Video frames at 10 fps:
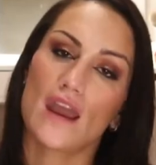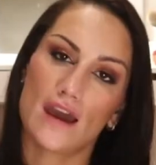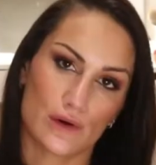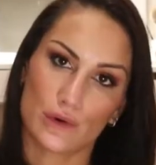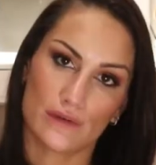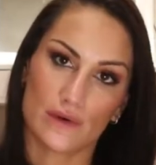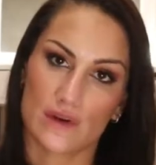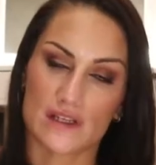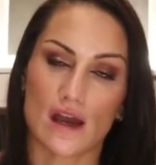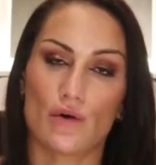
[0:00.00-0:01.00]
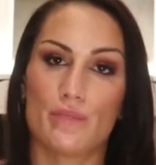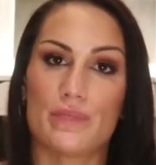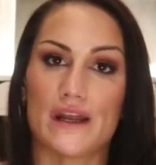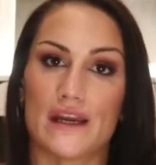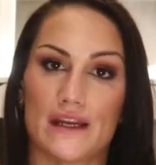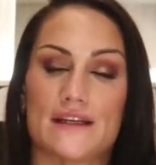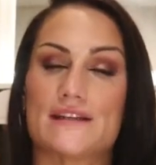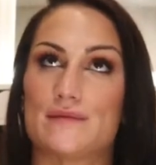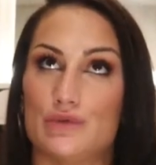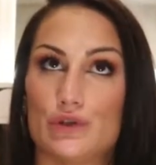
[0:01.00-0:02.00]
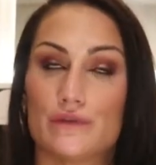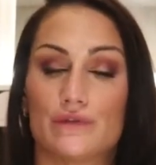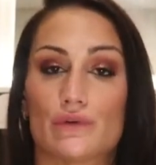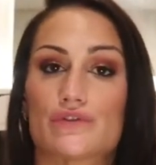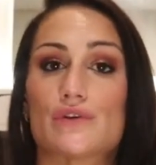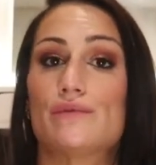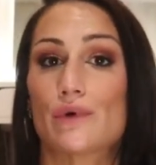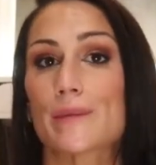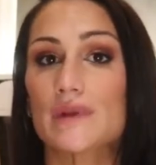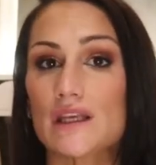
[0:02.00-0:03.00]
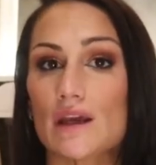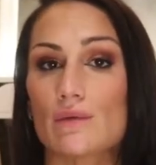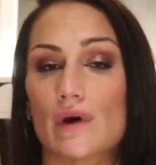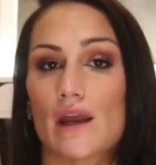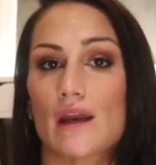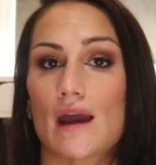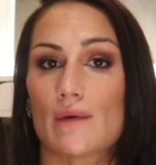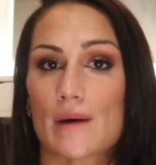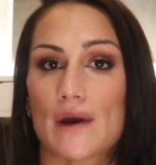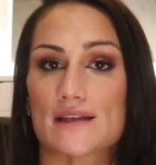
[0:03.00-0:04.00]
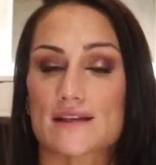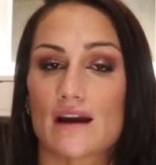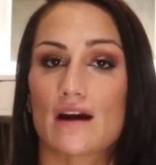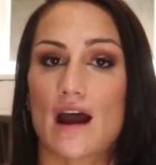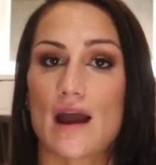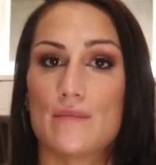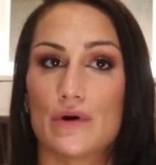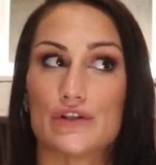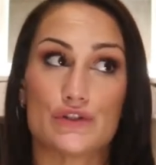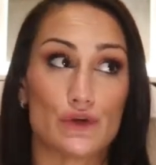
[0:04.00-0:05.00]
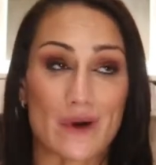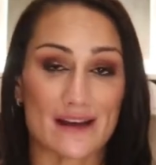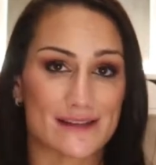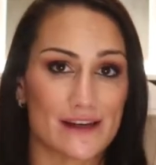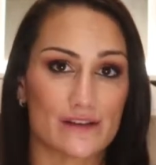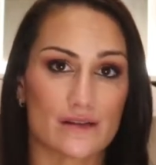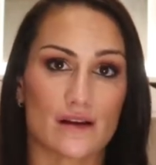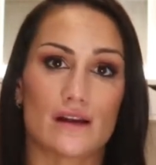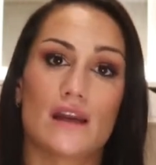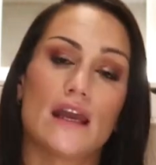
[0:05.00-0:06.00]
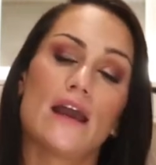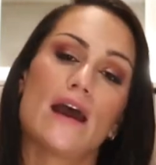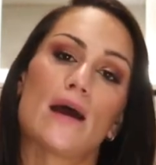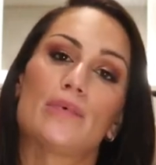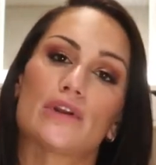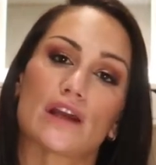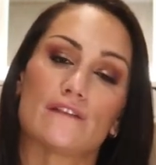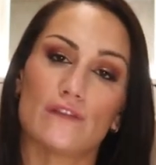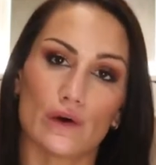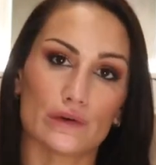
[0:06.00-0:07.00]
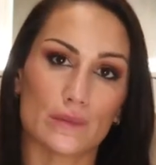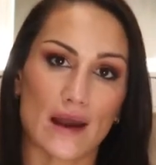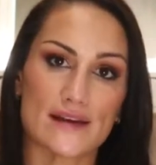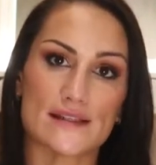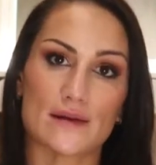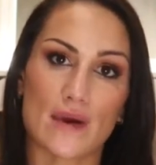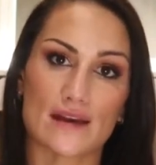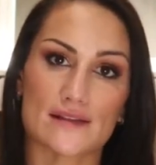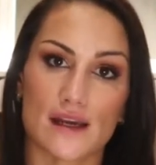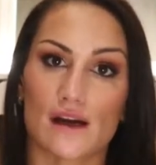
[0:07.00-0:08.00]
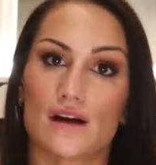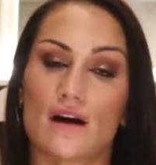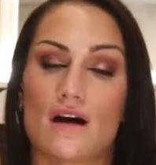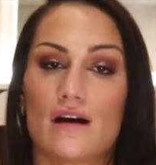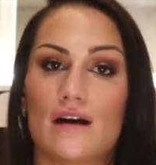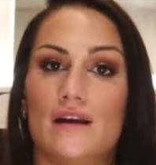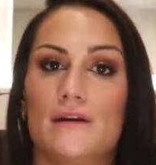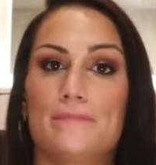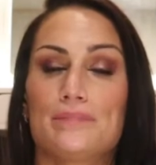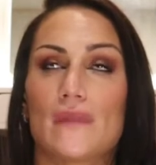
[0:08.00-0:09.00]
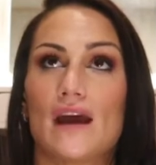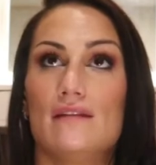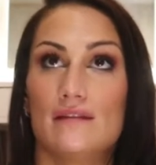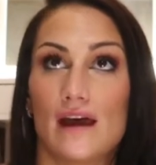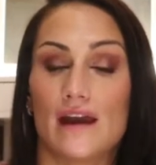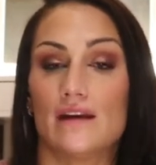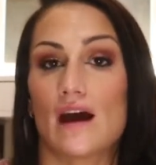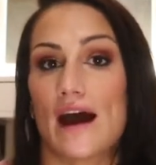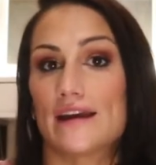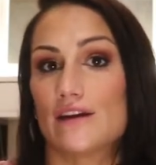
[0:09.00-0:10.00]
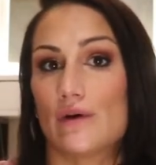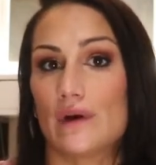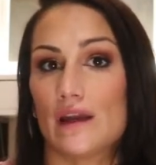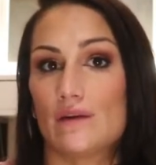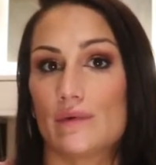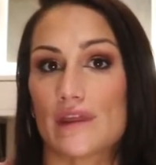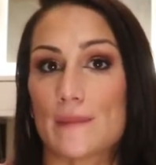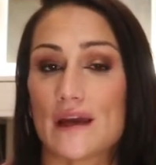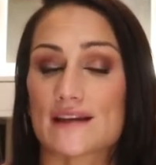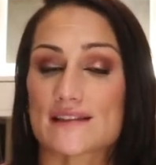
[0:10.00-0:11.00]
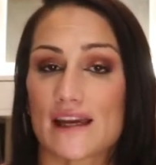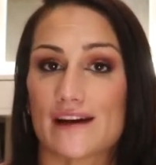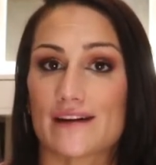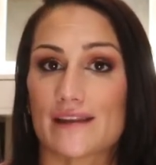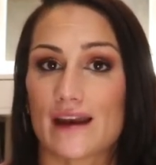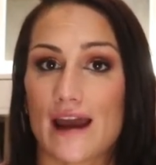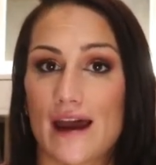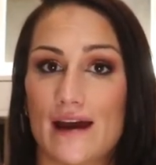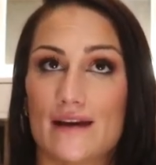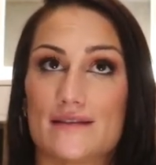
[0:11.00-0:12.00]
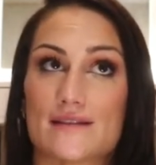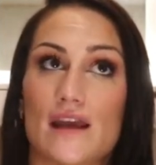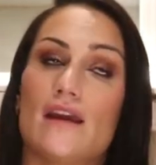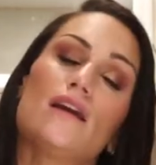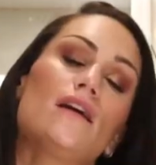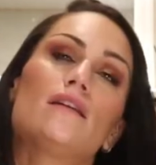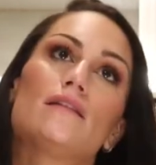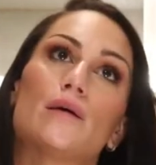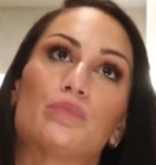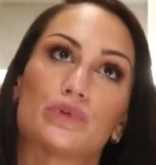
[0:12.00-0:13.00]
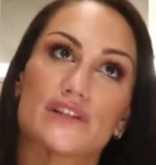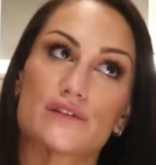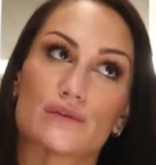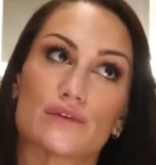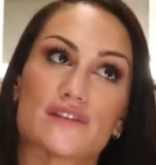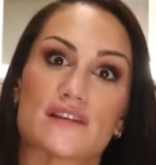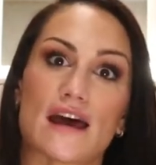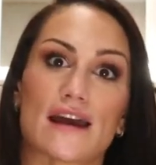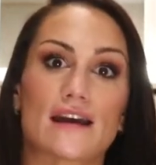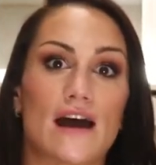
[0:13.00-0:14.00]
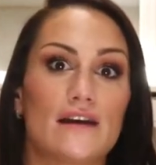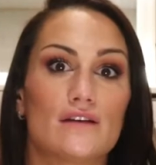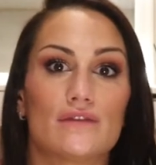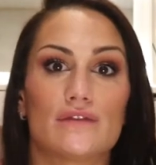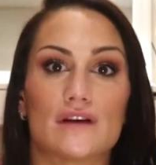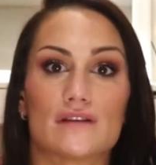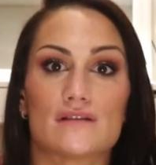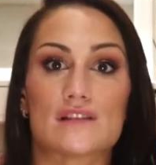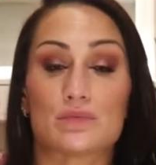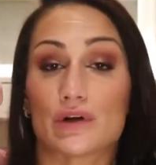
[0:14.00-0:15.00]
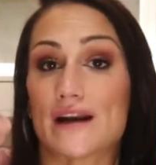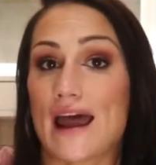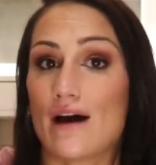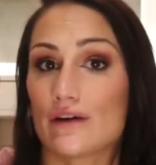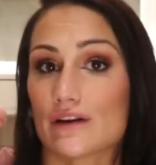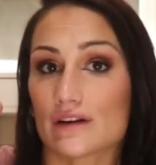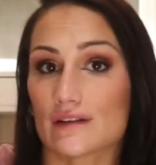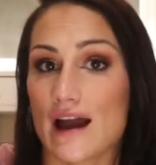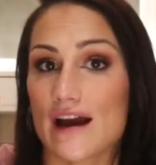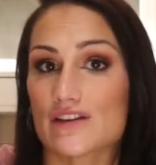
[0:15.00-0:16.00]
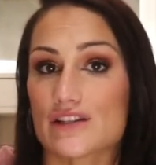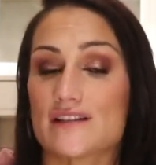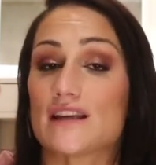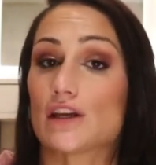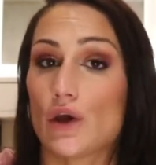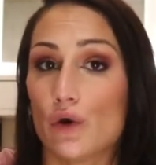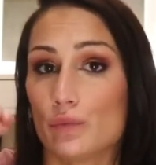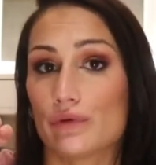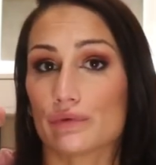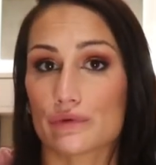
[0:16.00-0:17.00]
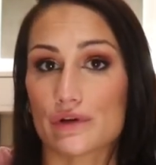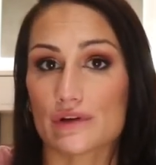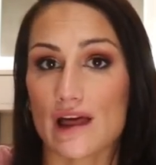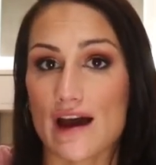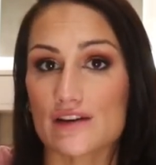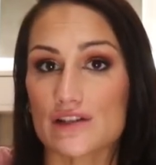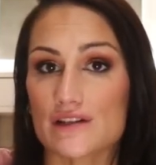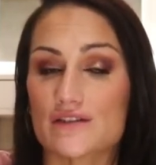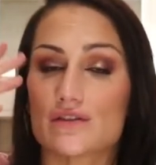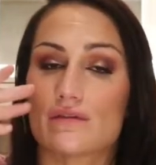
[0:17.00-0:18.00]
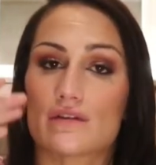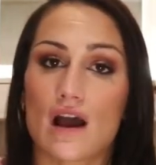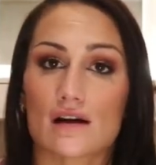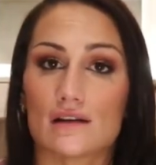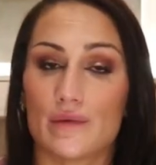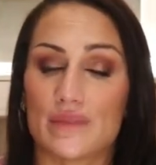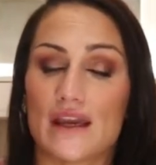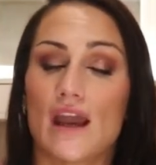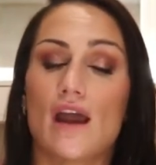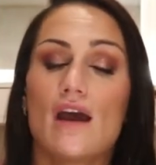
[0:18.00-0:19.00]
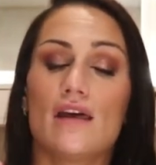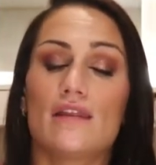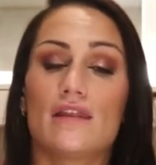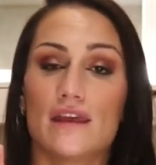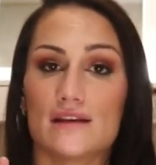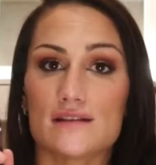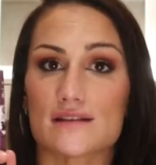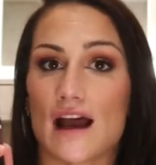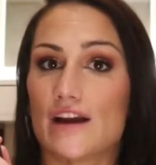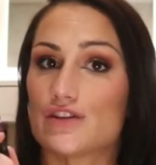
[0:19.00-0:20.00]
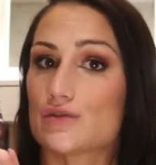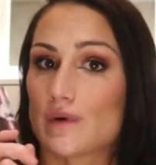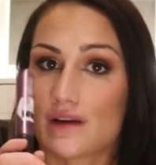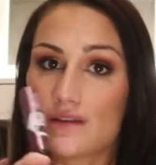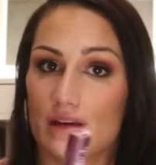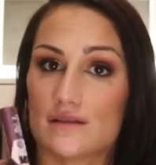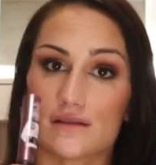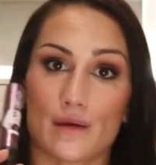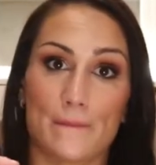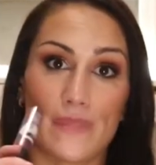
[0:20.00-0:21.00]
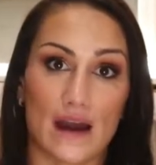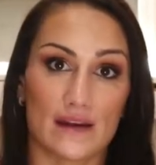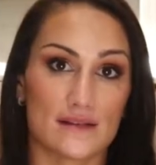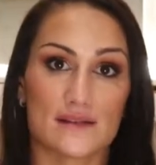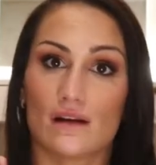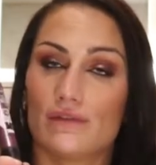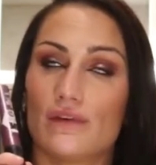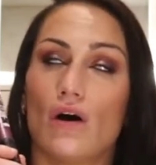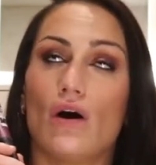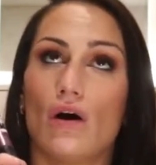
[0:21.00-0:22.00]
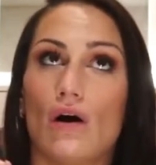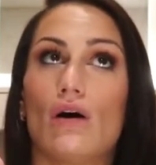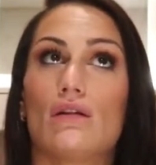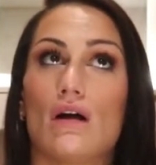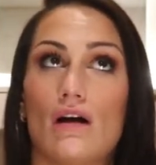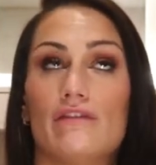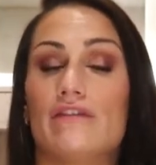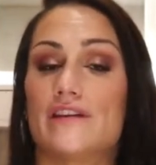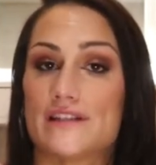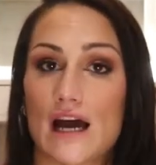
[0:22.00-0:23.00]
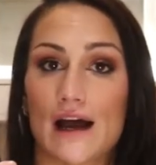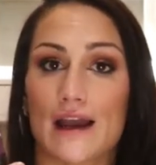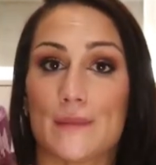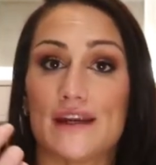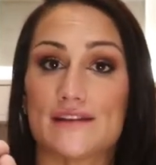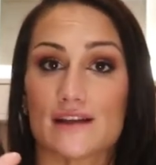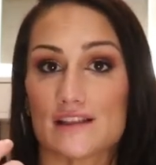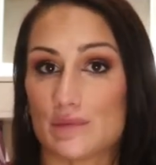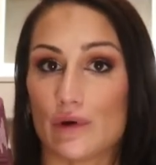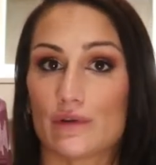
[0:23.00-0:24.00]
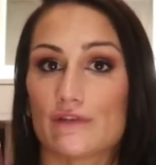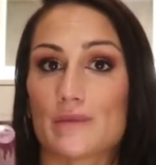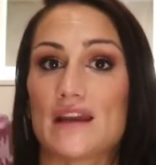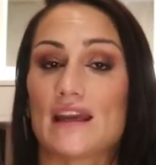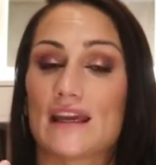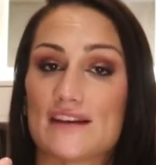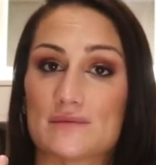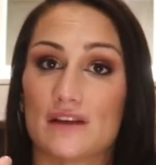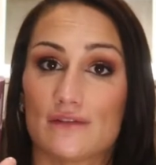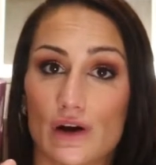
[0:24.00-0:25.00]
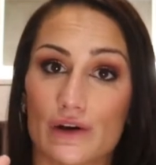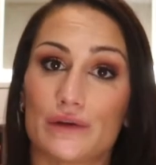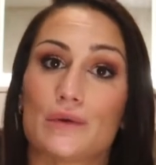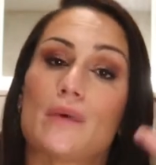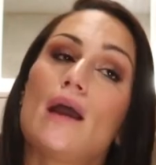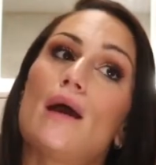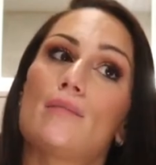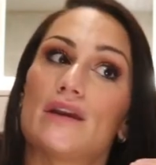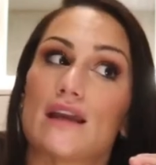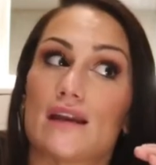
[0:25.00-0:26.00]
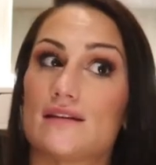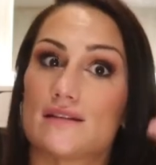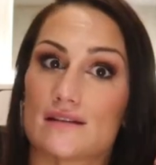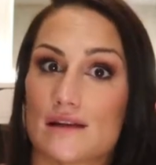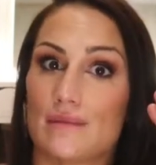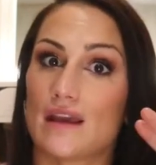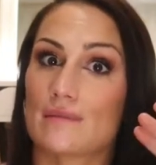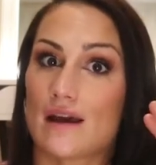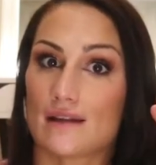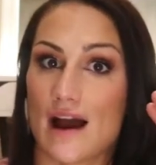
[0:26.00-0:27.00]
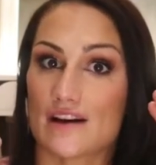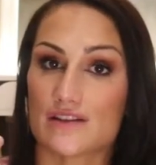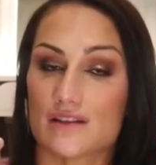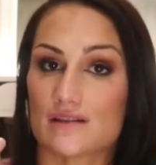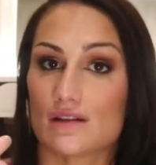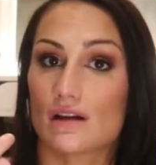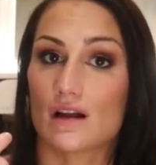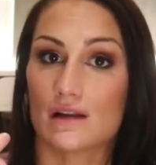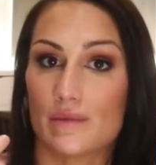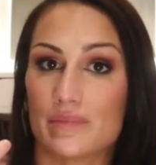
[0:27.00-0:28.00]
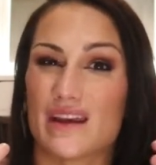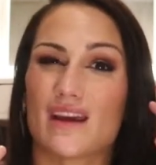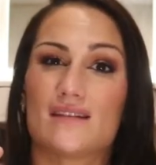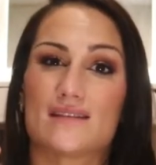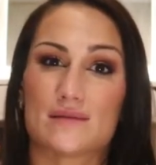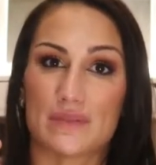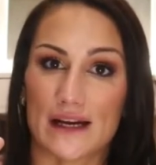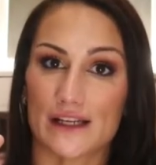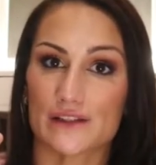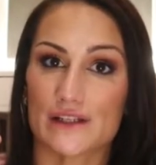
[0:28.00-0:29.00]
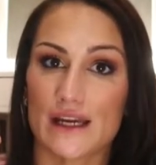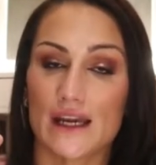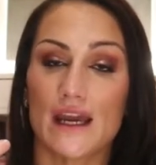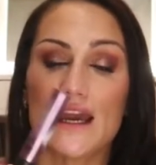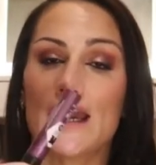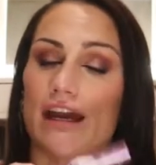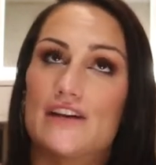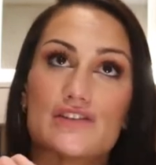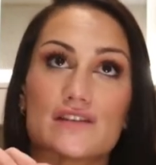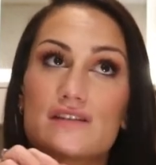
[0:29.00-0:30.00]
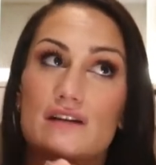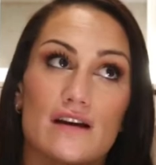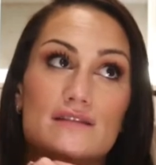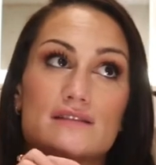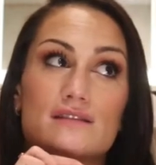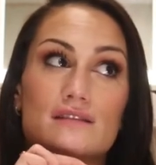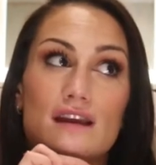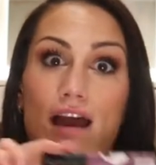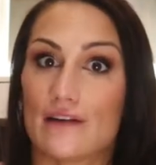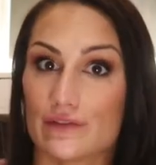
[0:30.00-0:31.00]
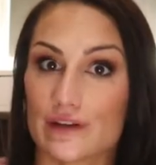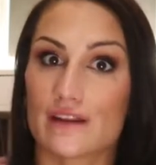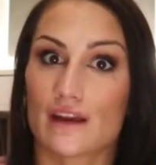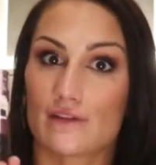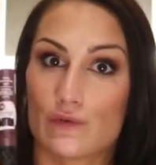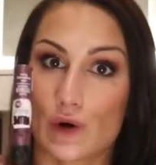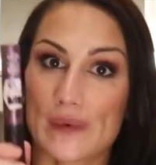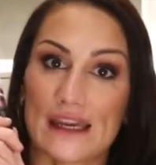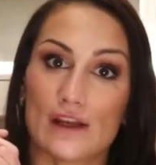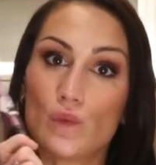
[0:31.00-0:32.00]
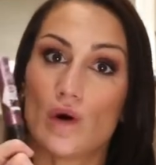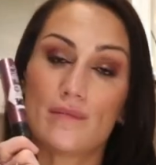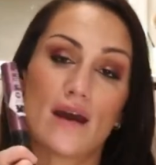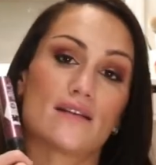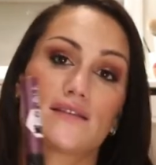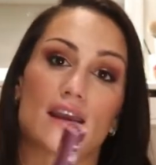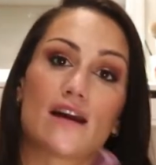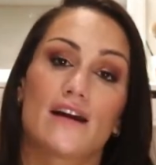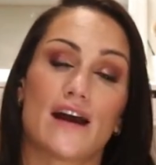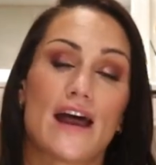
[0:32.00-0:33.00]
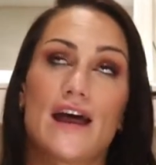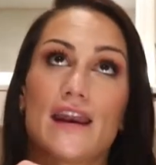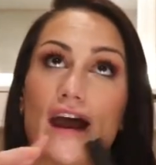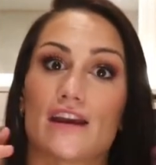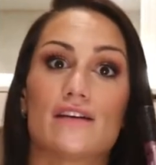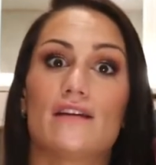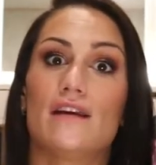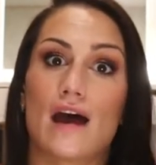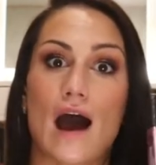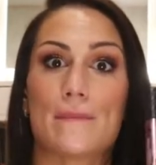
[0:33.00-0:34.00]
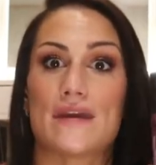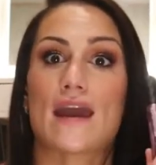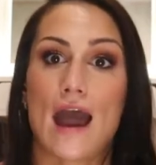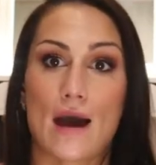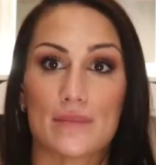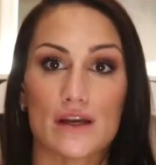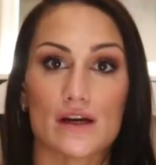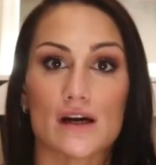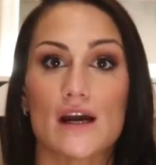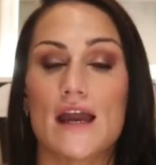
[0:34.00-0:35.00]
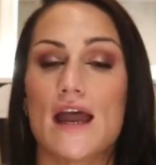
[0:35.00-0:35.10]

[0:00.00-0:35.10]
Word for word: I don't know if you can tell, but it is beautiful. So normally when I wear mascara, I put two mascaras on. I put like a volumizing mascara on, and then I go in with a mascara that has the bristles that kind of spread out your lashes and comb through your lashes so they're not clumpy. This, I just wear this by itself all of the time. It does both for me. It gives me volume, but yet it doesn't make my lashes look clumpy and spidery. It just does everything for me in one mascara and I could not be happier.